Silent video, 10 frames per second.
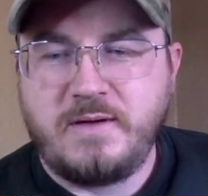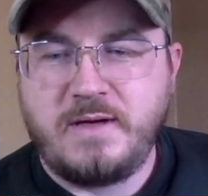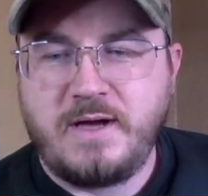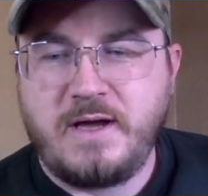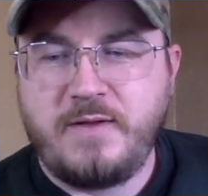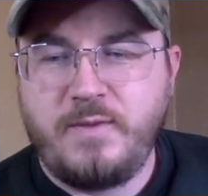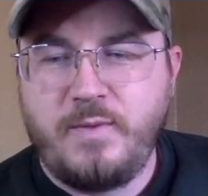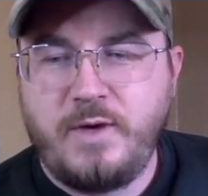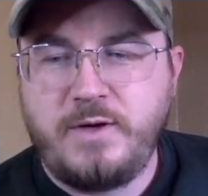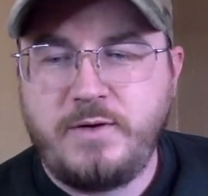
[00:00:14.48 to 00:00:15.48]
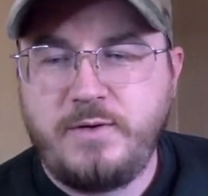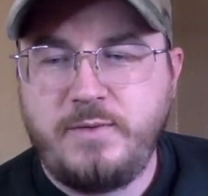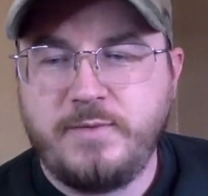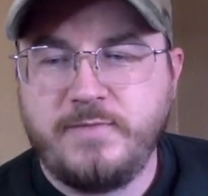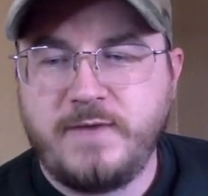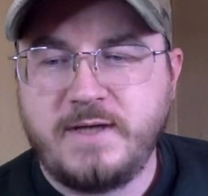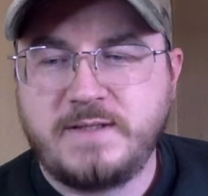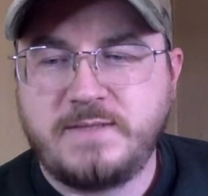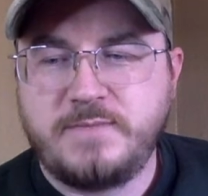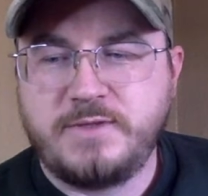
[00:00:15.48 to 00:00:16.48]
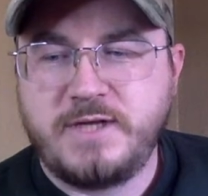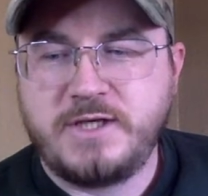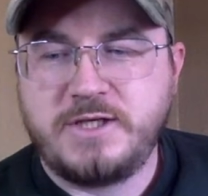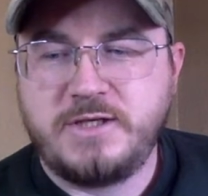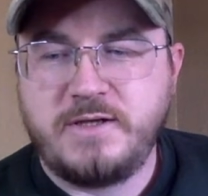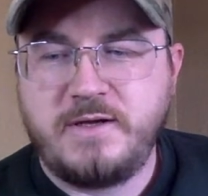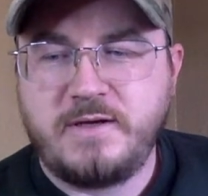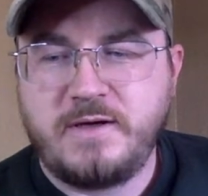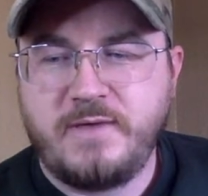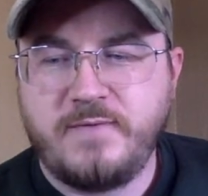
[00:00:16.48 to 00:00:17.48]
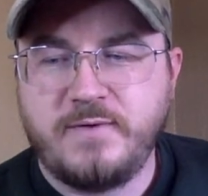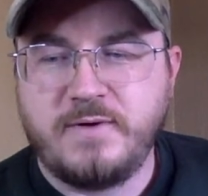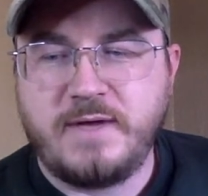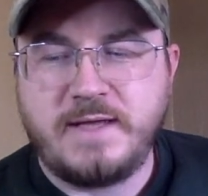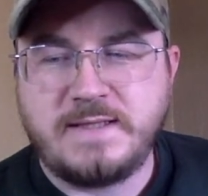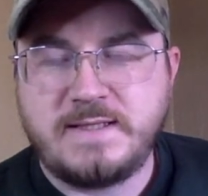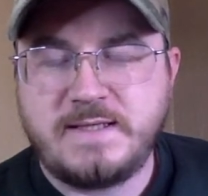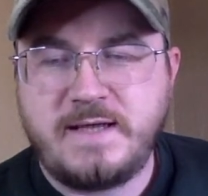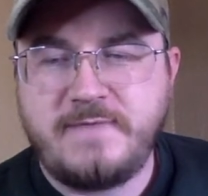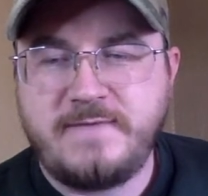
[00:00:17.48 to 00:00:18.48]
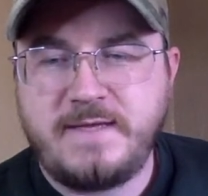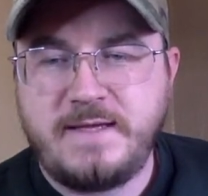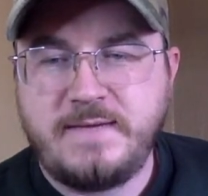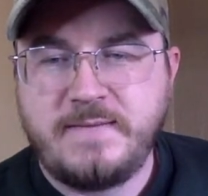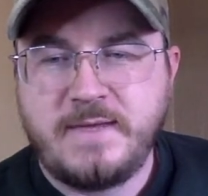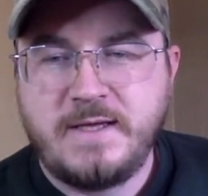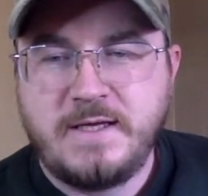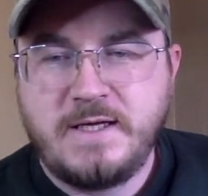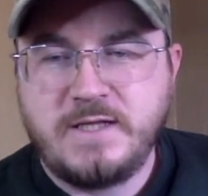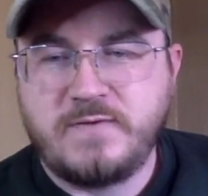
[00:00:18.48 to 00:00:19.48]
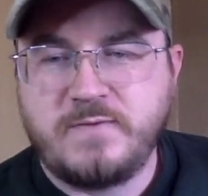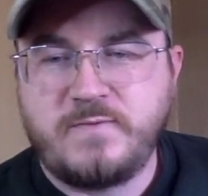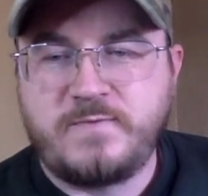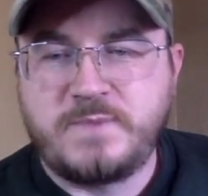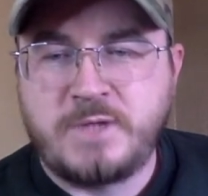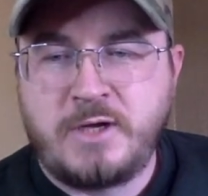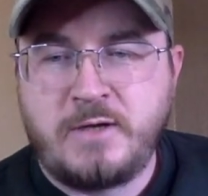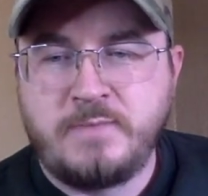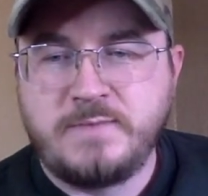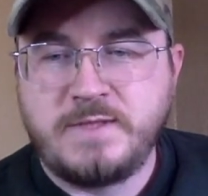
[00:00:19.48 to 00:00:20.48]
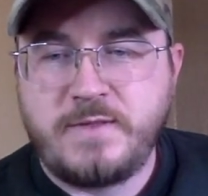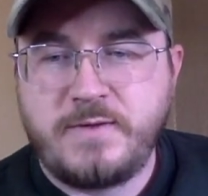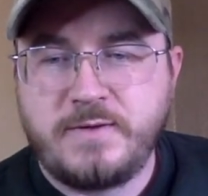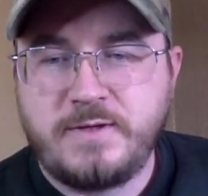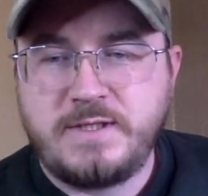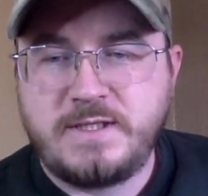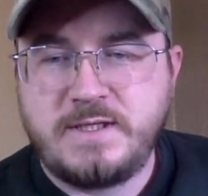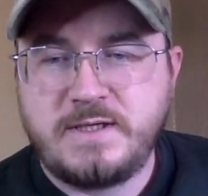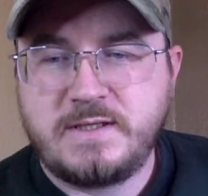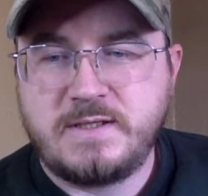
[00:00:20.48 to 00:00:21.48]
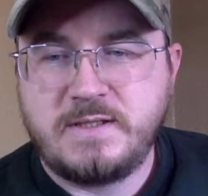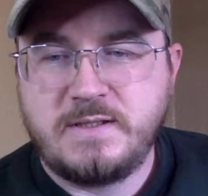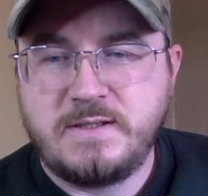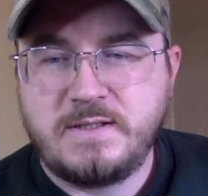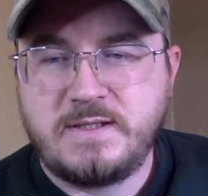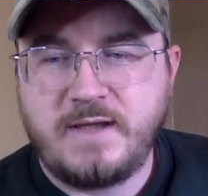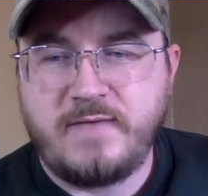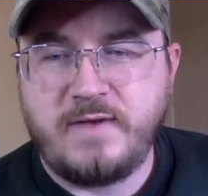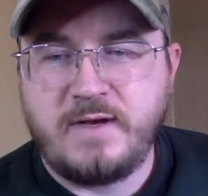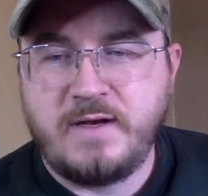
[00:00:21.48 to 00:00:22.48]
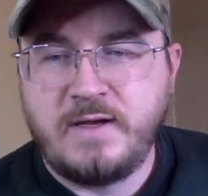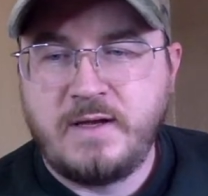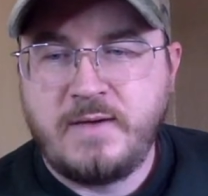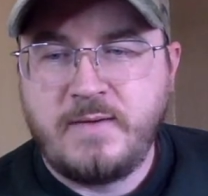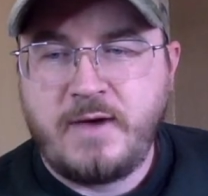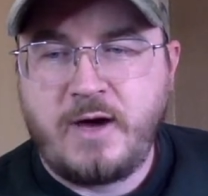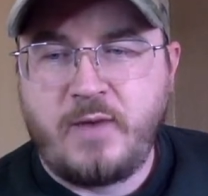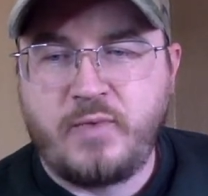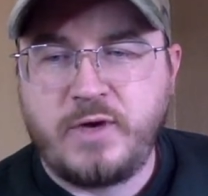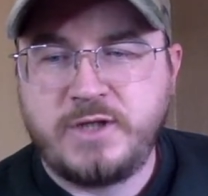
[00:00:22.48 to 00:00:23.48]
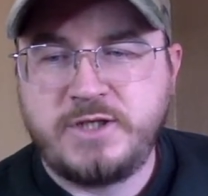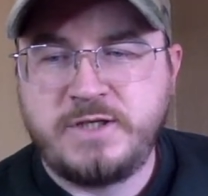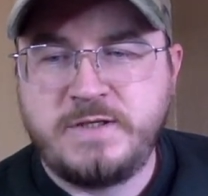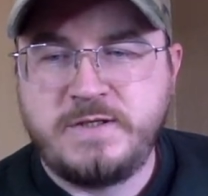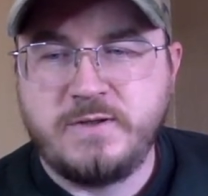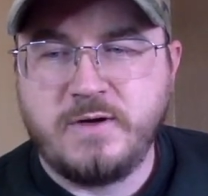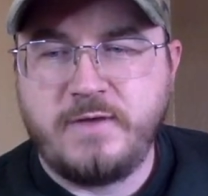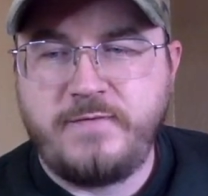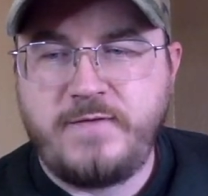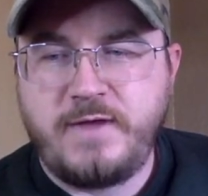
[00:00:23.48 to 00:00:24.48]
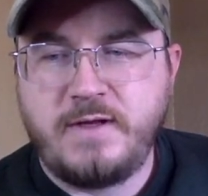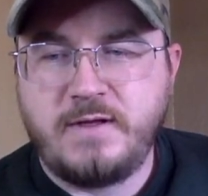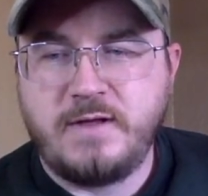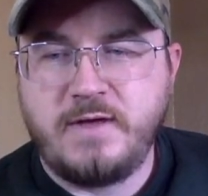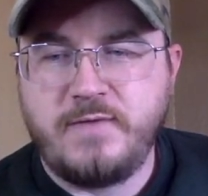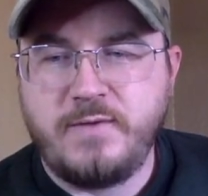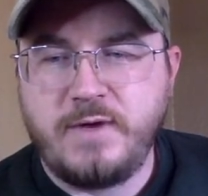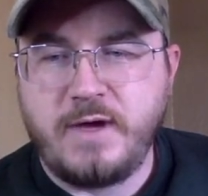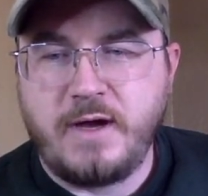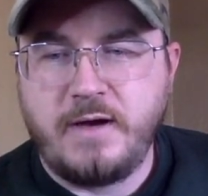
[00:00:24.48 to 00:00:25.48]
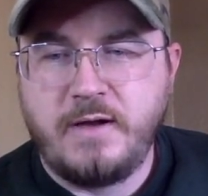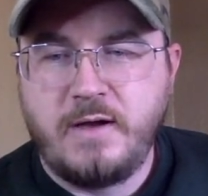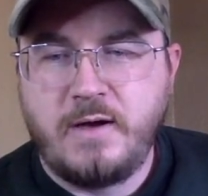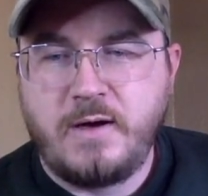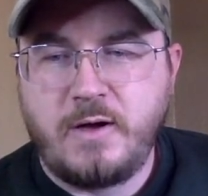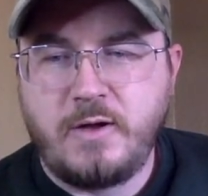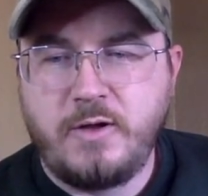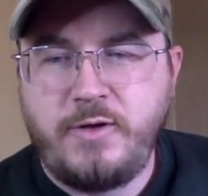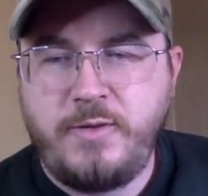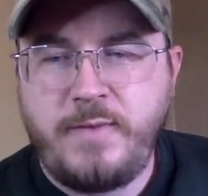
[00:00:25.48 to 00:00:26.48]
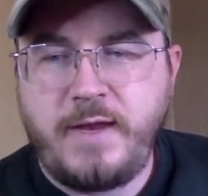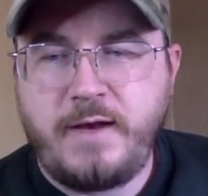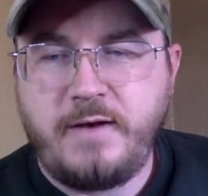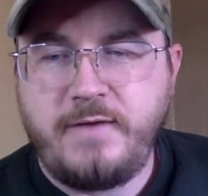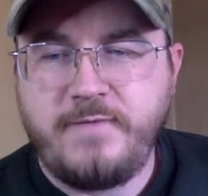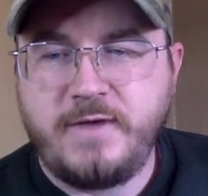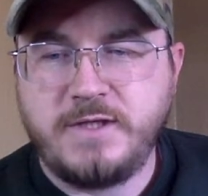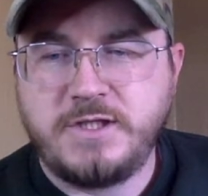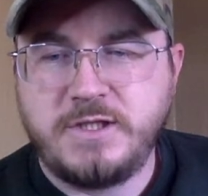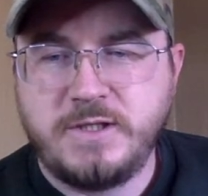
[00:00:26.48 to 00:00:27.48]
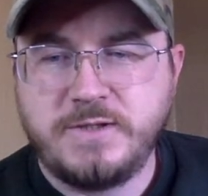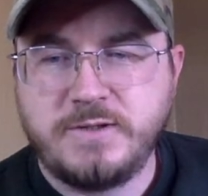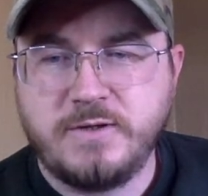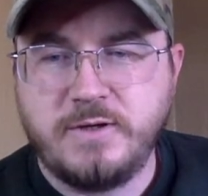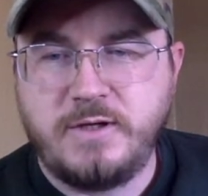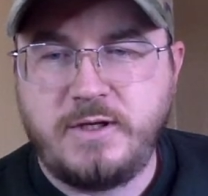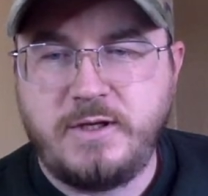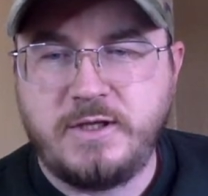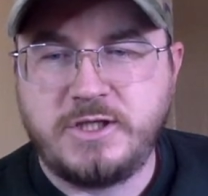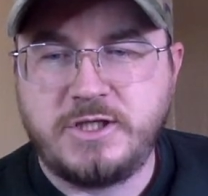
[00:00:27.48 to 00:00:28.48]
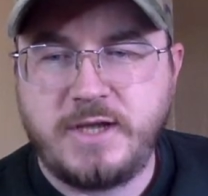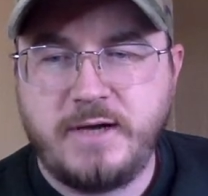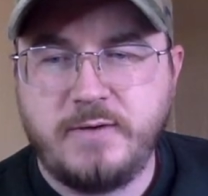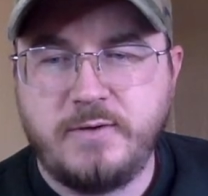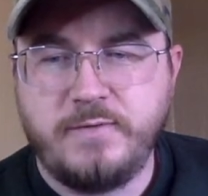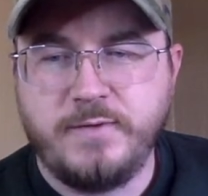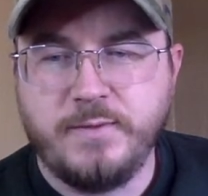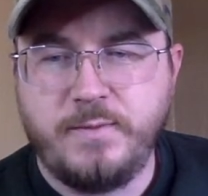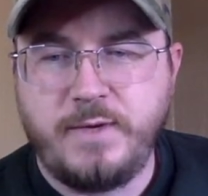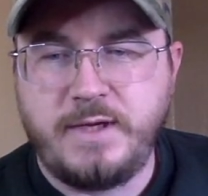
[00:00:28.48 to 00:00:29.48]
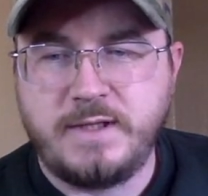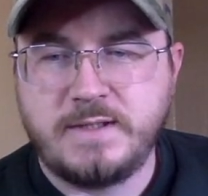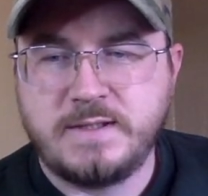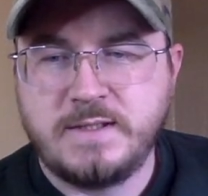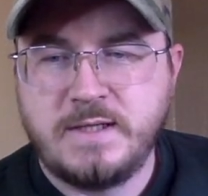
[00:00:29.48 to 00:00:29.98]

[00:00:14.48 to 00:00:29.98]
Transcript: God, the one who provides protection, comfort, and safety. It's from Psalm 36:7. How precious is your unfailing love, O God! All humanity finds shelter in the shadow of your wings.